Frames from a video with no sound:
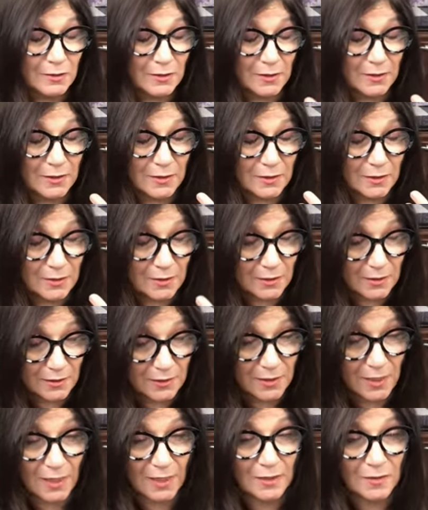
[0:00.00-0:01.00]
this is
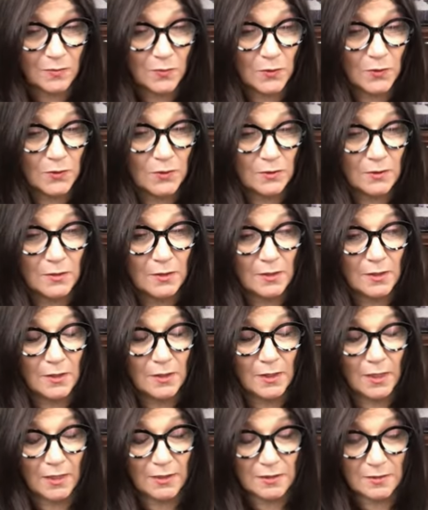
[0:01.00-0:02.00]
sustainable
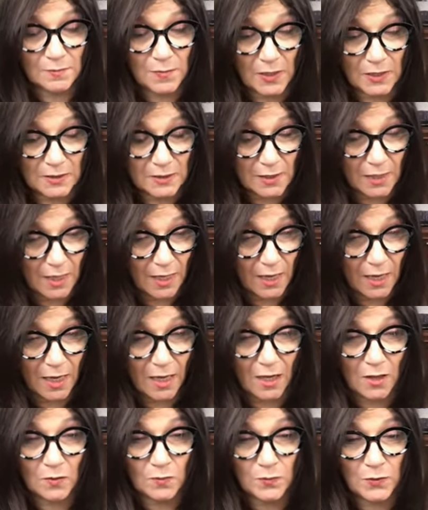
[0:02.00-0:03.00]
it's meant to
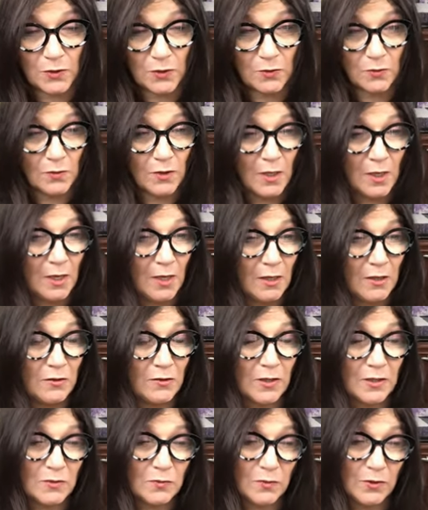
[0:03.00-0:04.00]
help you
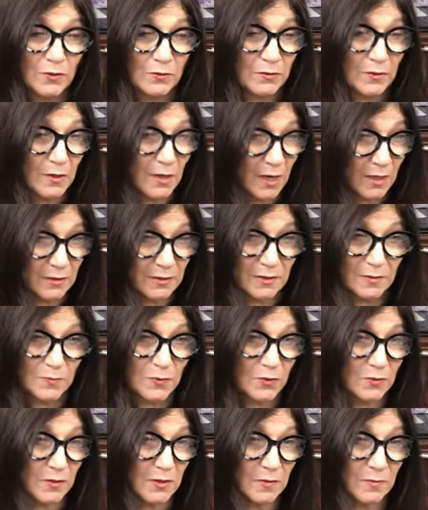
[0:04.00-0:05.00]
because we are not
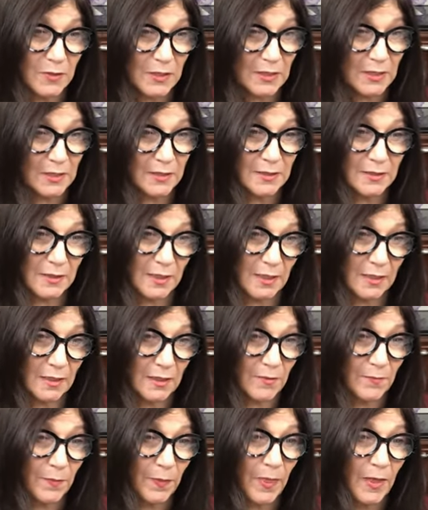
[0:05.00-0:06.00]
supposed to be this
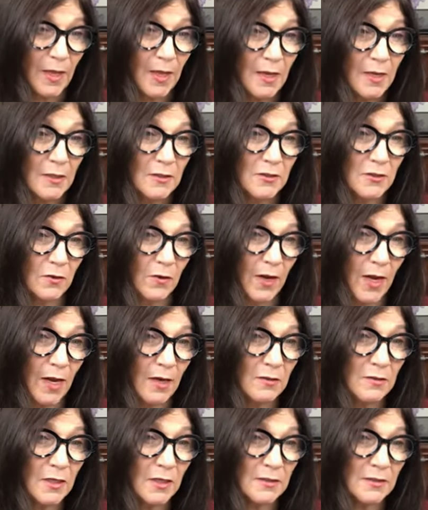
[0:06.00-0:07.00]
sick so
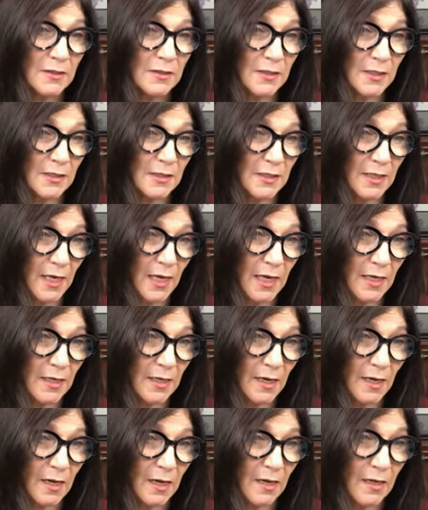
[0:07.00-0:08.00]
how long does it
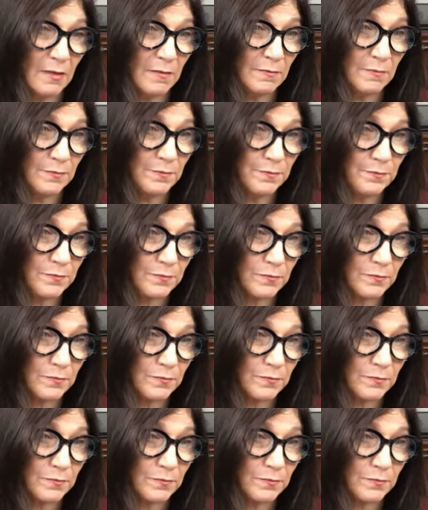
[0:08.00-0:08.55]
take um,